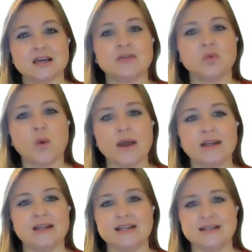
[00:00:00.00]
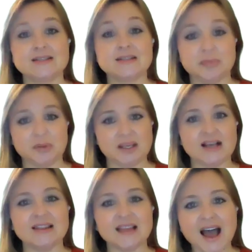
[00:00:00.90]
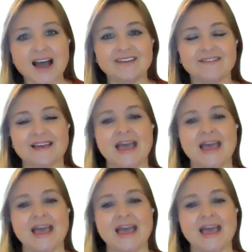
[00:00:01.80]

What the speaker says: of what it is to be alive